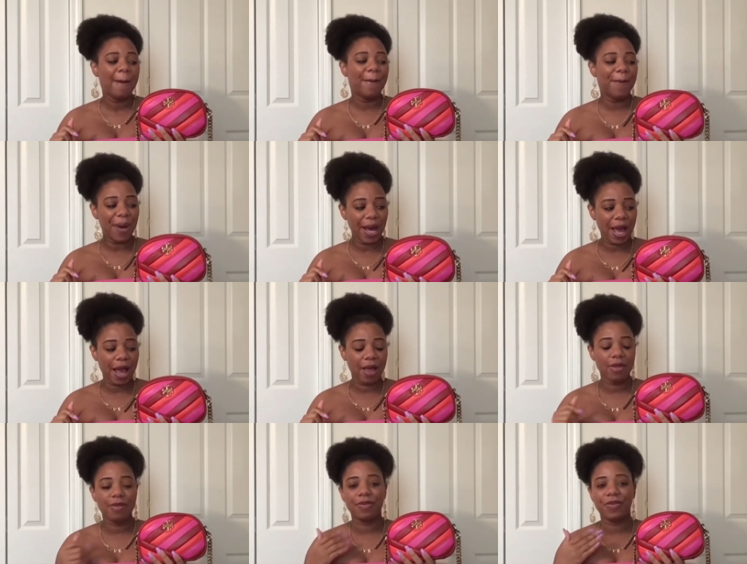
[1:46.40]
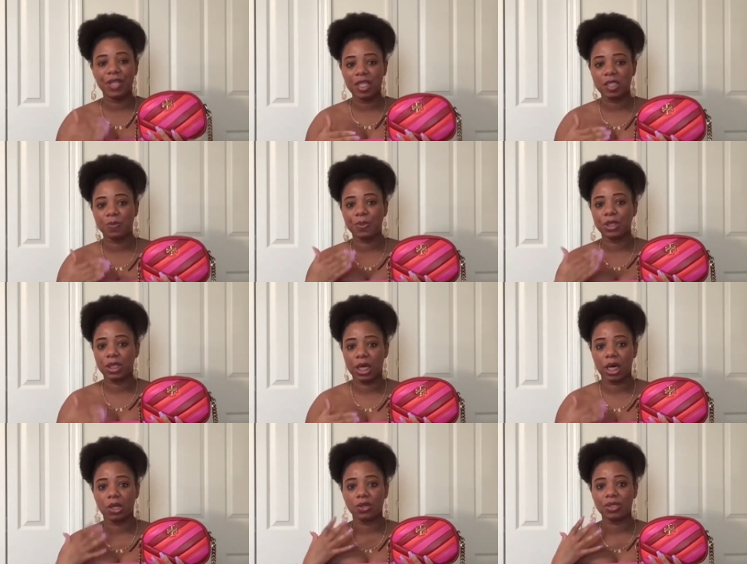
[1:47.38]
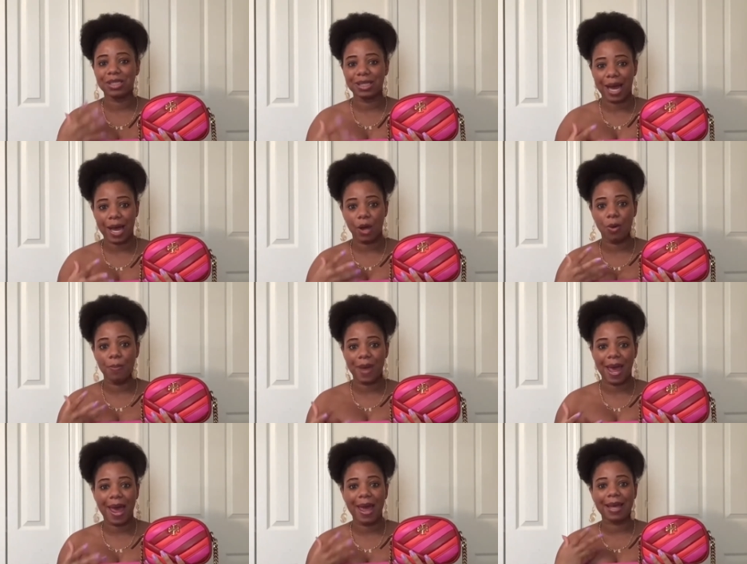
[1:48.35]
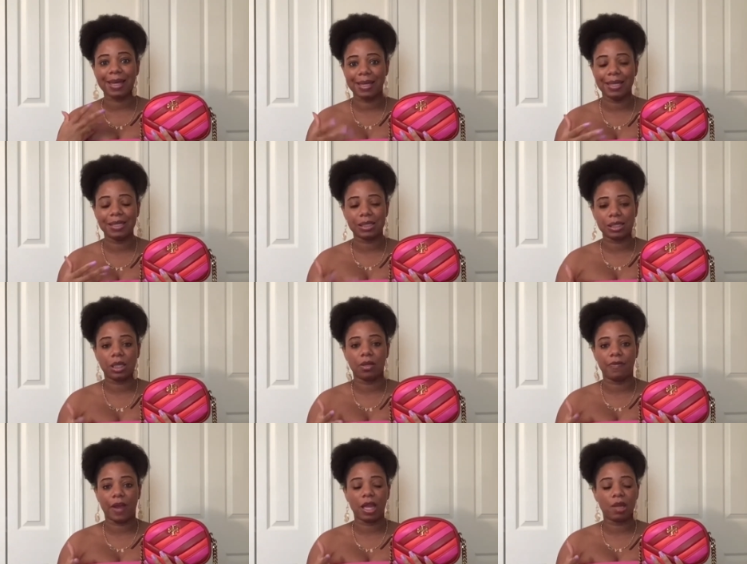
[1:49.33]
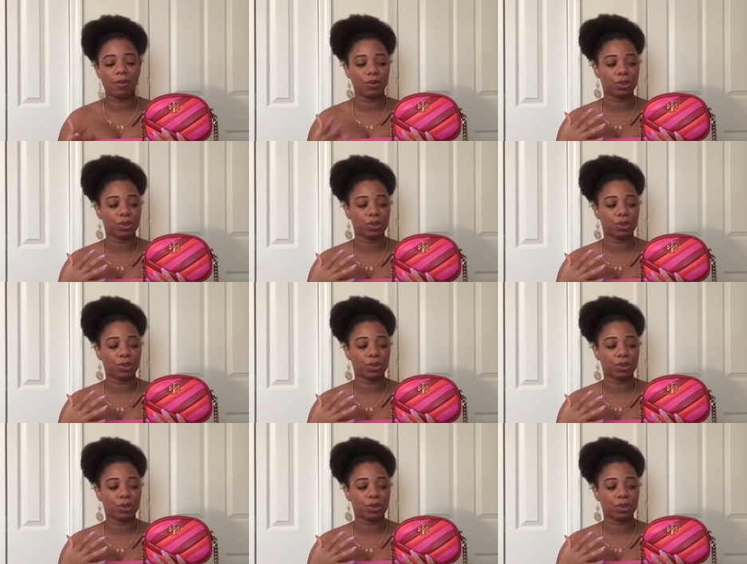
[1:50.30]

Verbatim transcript: But this particular style bag is still available,